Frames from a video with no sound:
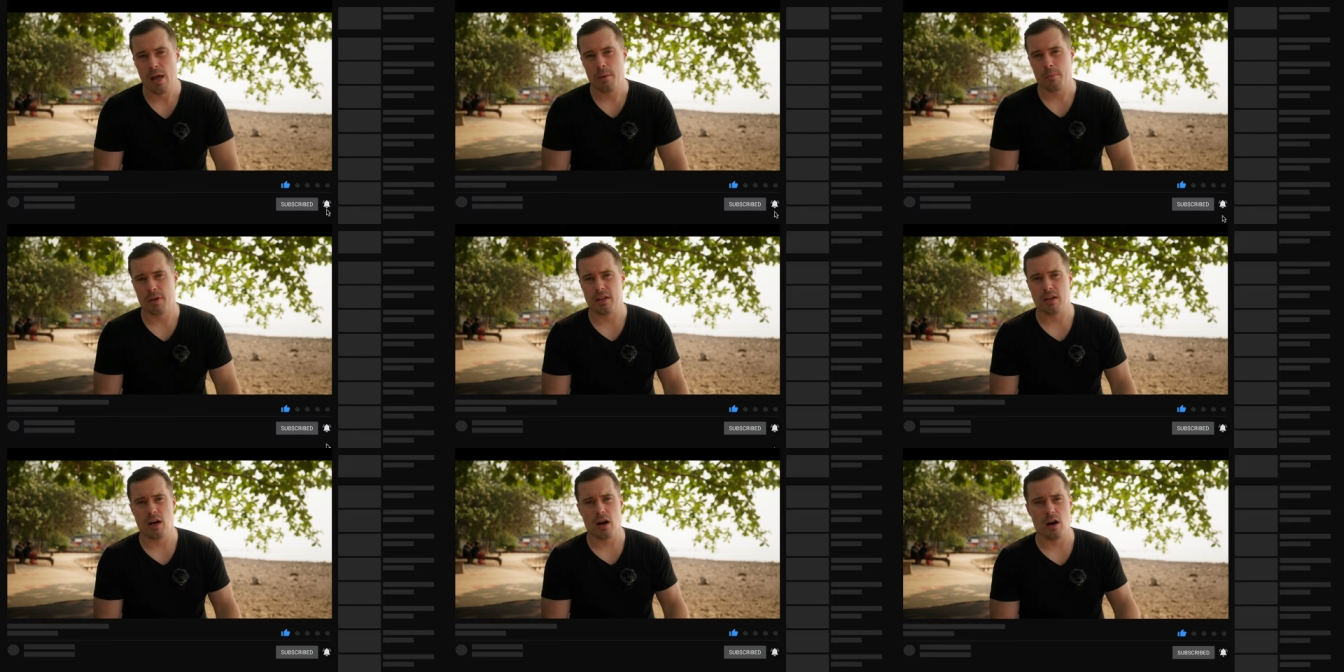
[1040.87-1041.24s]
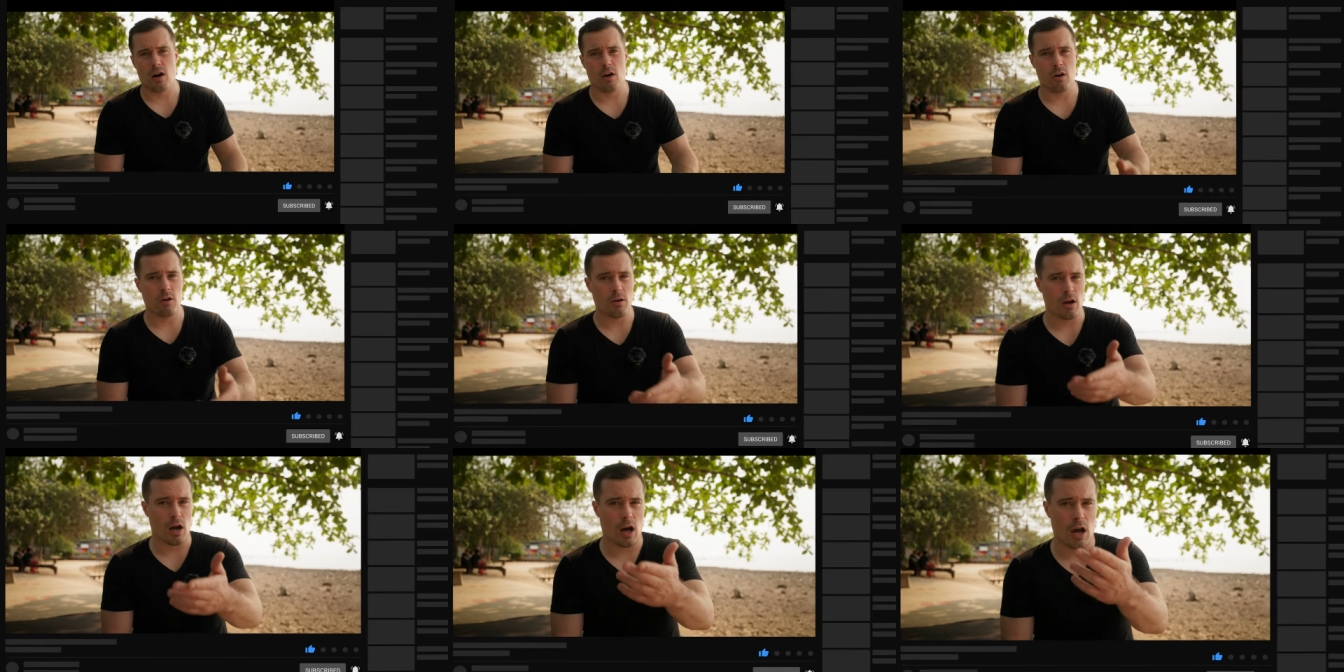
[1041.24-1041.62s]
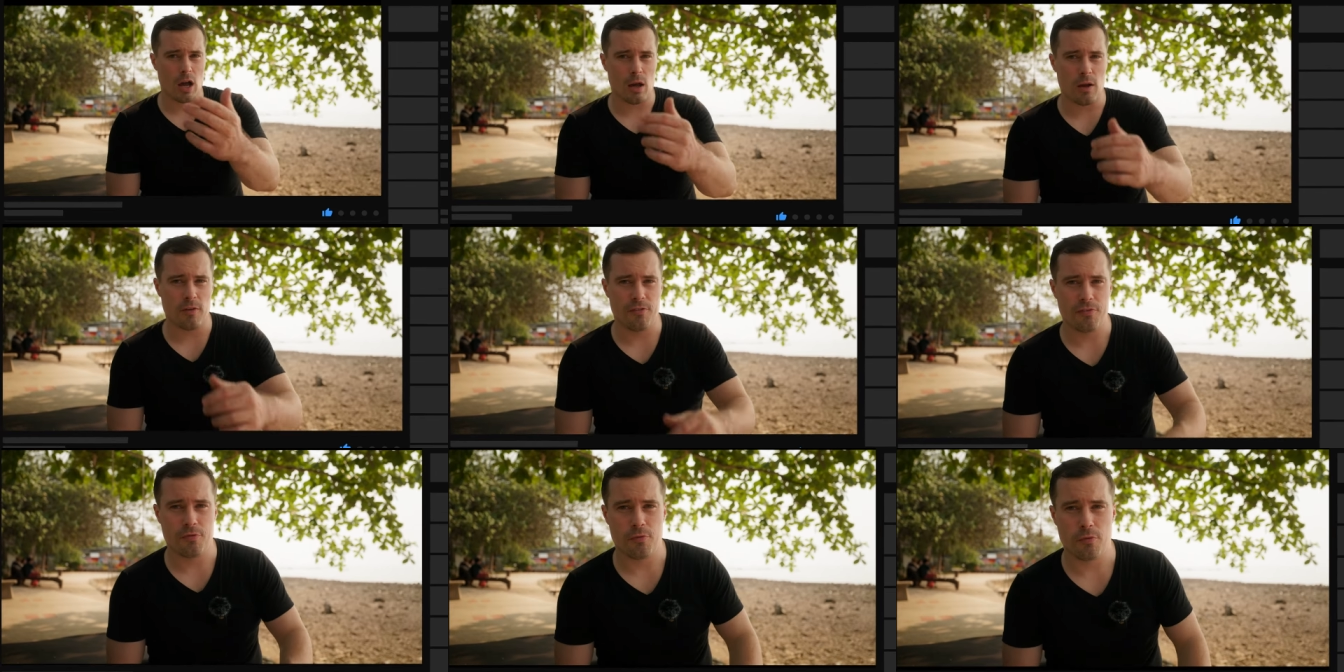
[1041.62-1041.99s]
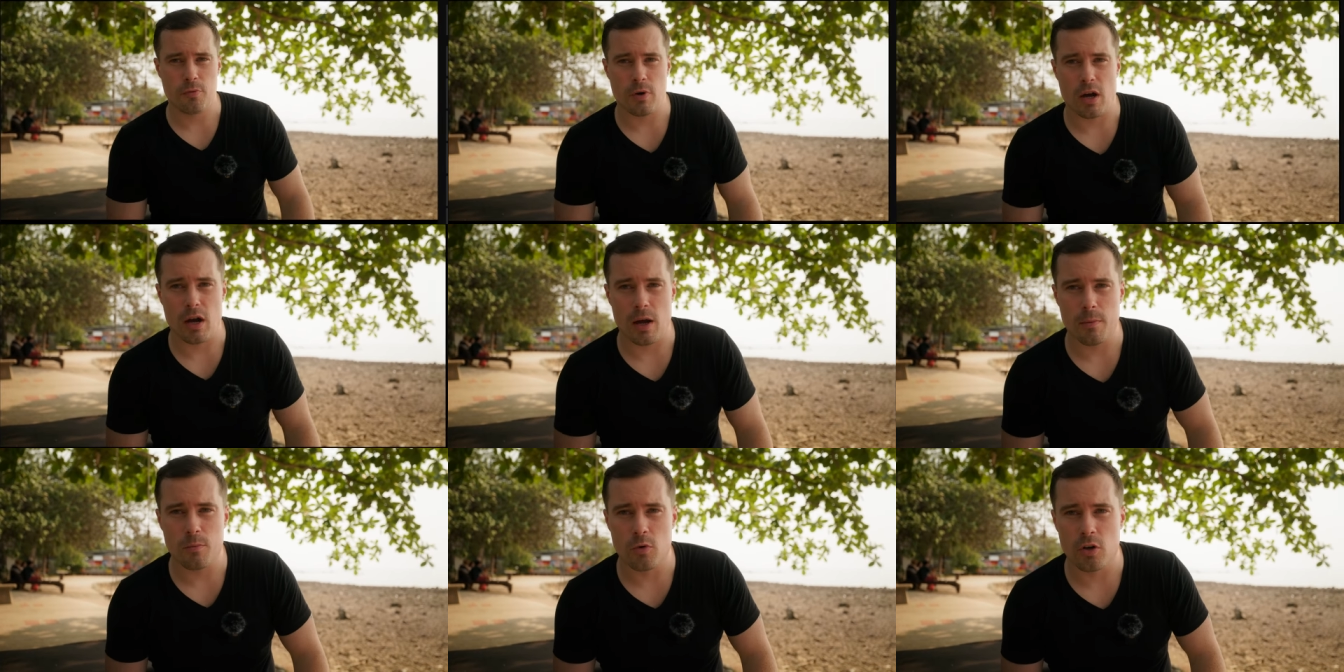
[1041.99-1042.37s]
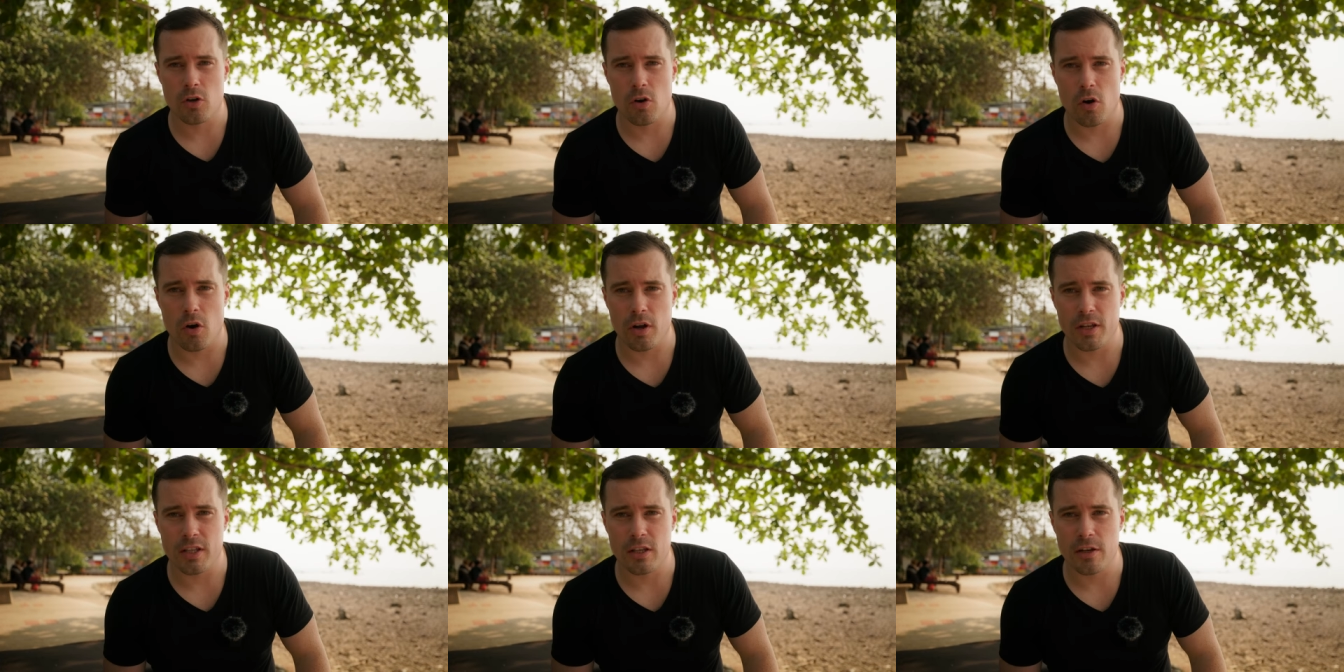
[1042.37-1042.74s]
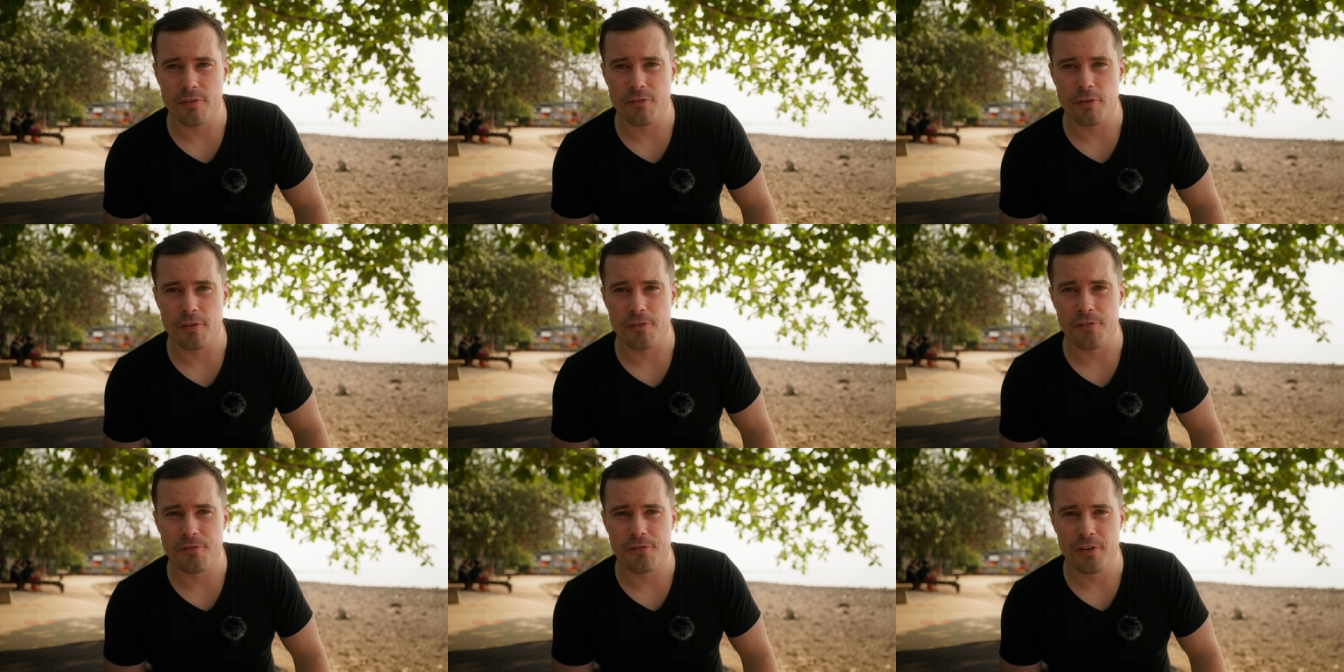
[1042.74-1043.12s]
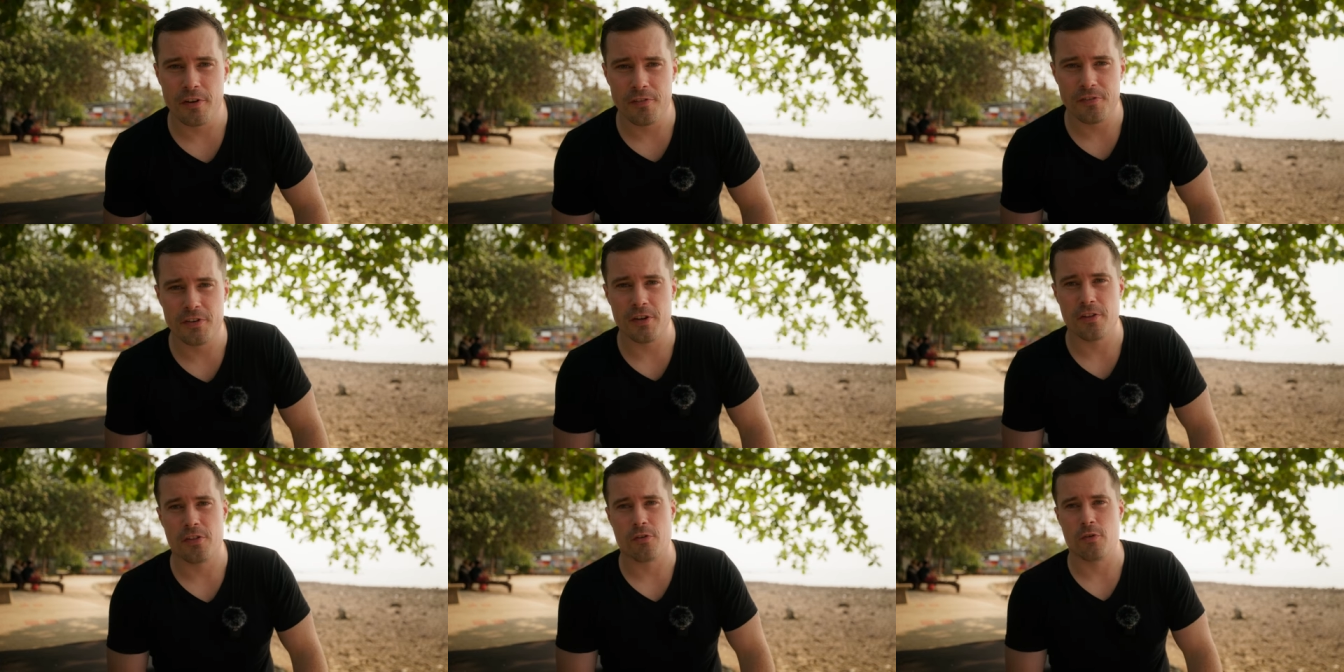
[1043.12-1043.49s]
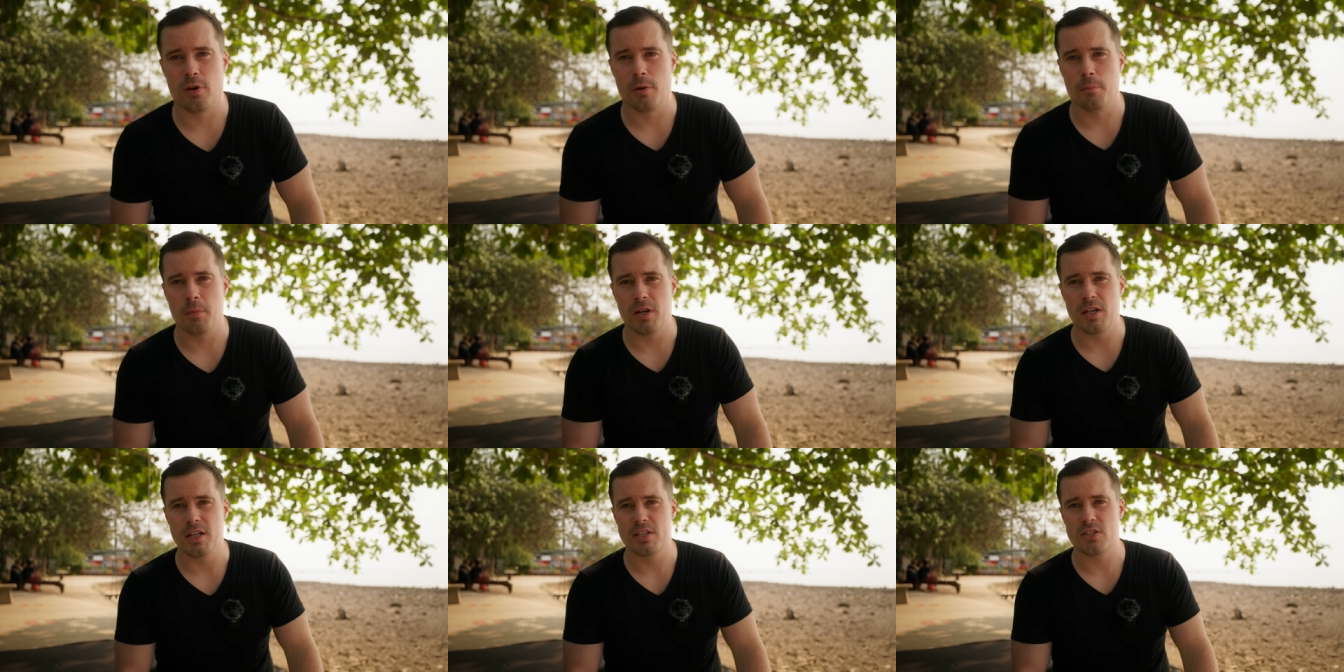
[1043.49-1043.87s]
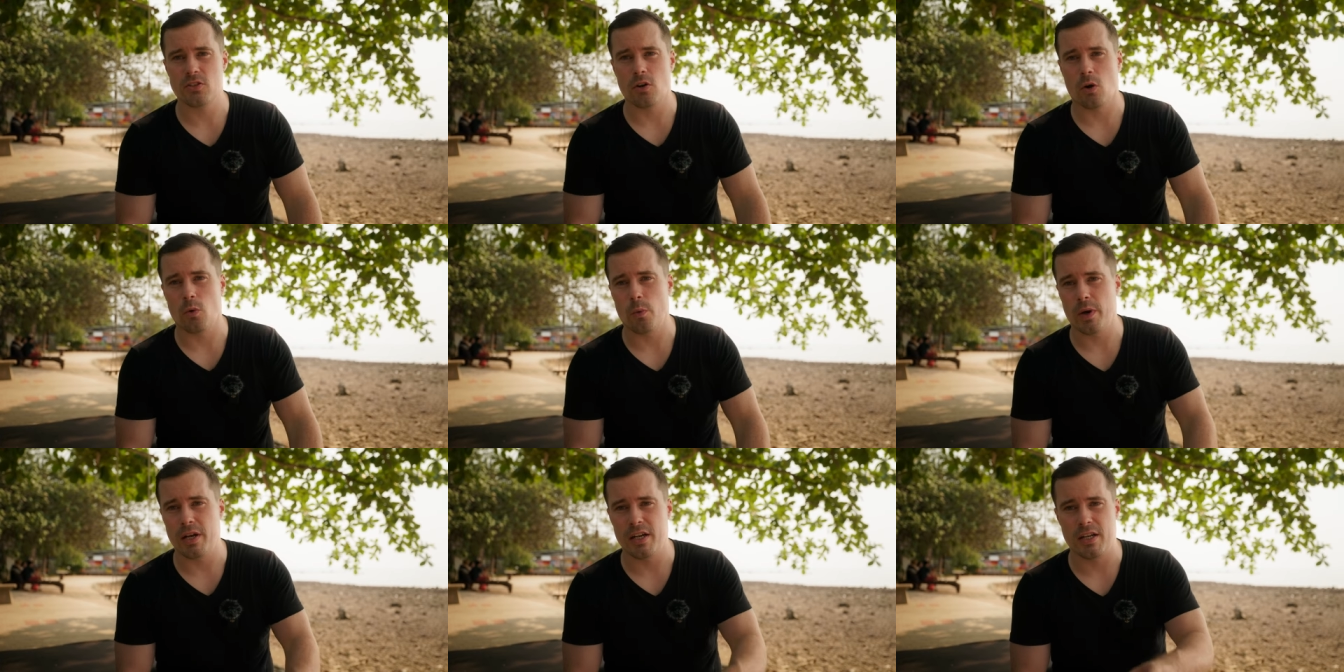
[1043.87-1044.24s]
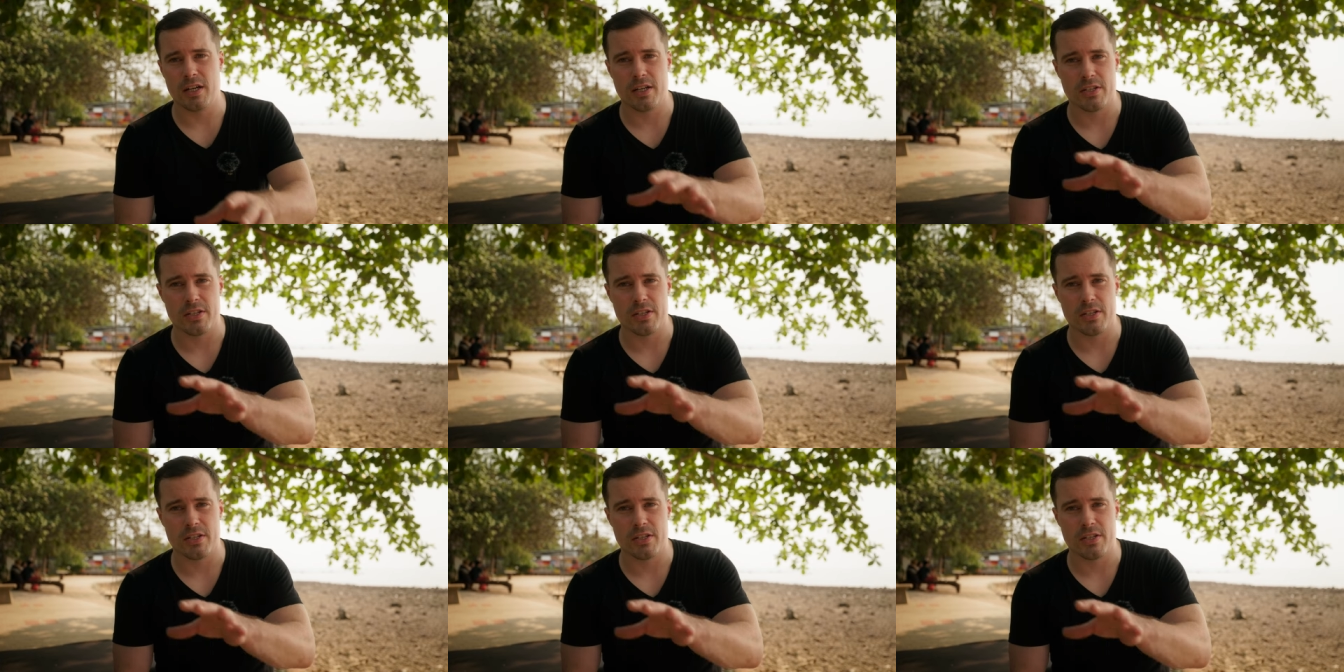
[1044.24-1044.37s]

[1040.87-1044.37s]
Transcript: But now I'm recording it for 53 minutes already.